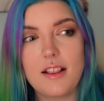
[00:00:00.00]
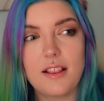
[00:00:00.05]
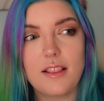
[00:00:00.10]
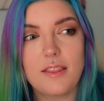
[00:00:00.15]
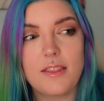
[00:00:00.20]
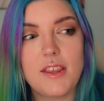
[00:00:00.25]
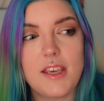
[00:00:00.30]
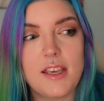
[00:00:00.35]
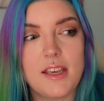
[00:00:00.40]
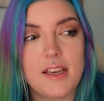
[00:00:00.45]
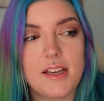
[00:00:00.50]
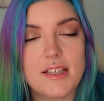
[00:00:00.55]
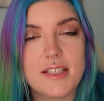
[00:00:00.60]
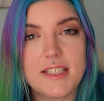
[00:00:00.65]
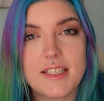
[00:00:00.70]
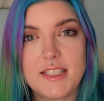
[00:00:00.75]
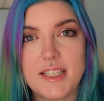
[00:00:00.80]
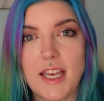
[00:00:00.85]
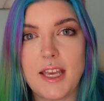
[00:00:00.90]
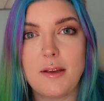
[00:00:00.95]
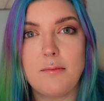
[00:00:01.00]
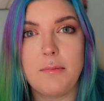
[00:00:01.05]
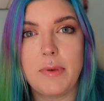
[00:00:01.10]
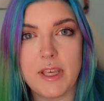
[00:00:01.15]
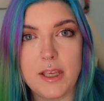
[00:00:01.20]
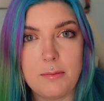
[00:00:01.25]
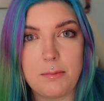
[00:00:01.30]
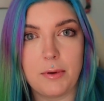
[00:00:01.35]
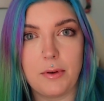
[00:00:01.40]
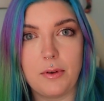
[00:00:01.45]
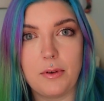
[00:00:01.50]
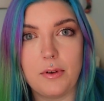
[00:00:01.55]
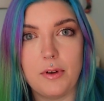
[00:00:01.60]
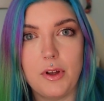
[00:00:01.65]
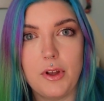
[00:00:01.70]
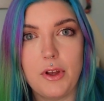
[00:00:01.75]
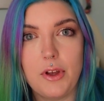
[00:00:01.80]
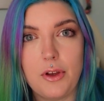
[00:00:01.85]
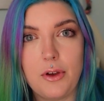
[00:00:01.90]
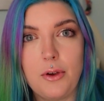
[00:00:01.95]
the same people
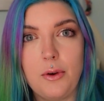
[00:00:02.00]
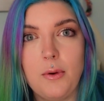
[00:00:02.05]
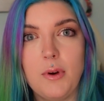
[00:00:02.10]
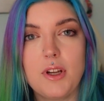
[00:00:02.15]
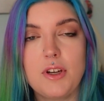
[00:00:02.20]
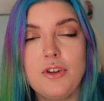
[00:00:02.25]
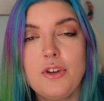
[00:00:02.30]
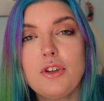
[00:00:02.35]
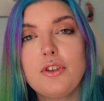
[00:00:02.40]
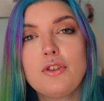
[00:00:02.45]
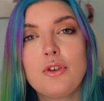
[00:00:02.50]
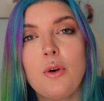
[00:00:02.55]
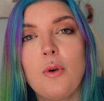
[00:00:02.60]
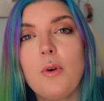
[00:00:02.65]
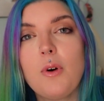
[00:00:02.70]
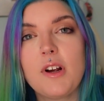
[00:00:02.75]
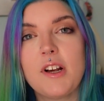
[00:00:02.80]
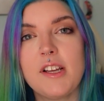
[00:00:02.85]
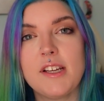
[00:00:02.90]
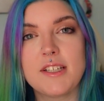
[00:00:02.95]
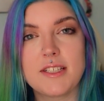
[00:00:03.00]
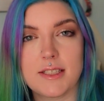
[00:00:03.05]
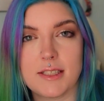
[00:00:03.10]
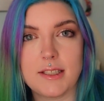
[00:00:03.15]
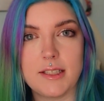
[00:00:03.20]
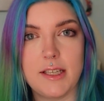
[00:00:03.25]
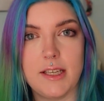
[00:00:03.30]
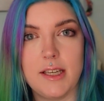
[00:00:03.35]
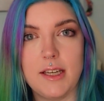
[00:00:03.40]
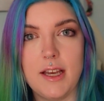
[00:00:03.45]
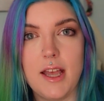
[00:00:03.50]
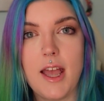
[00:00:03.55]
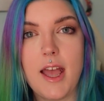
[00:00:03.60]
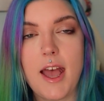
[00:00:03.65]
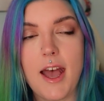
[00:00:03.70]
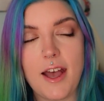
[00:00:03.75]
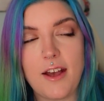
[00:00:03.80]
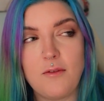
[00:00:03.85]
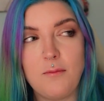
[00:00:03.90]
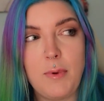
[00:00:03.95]
who notoriously
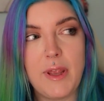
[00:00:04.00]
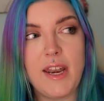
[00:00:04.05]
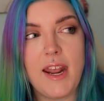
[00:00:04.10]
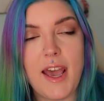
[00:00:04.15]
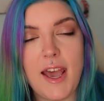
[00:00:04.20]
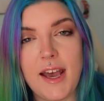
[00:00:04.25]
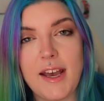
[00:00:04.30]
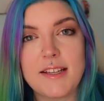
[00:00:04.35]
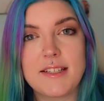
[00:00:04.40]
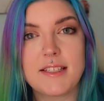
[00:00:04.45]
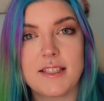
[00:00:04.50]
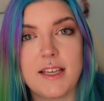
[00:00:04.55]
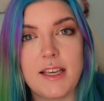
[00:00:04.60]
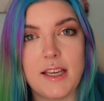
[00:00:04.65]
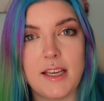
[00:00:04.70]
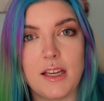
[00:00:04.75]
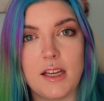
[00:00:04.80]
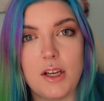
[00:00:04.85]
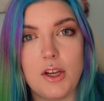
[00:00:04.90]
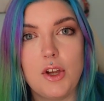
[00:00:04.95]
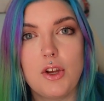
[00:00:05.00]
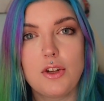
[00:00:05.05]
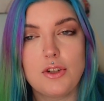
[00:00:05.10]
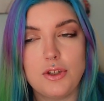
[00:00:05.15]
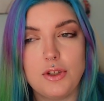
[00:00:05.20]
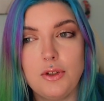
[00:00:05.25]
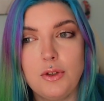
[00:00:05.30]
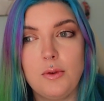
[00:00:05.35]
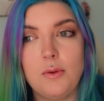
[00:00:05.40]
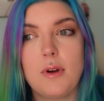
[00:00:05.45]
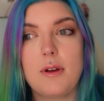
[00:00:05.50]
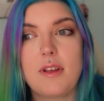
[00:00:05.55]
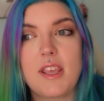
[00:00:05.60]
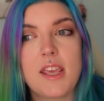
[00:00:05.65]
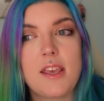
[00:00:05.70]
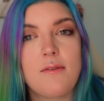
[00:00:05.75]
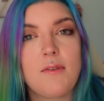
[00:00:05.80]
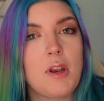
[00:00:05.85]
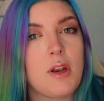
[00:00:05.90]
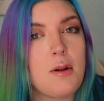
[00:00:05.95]
have been asking to
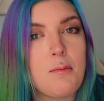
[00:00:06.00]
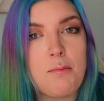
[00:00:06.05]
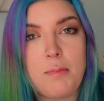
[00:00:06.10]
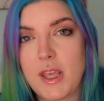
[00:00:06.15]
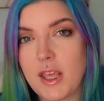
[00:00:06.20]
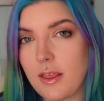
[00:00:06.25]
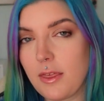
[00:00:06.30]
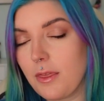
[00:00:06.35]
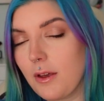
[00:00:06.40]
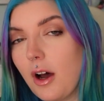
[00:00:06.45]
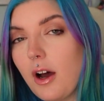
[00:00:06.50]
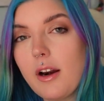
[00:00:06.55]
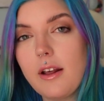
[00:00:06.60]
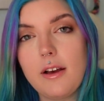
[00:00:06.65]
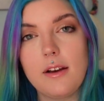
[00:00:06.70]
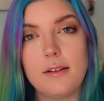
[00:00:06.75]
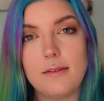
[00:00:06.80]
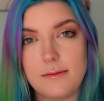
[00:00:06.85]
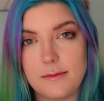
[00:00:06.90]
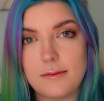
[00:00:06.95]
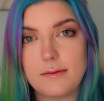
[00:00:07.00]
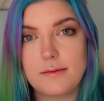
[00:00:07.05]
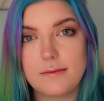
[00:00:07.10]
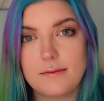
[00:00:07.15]
even be thought of.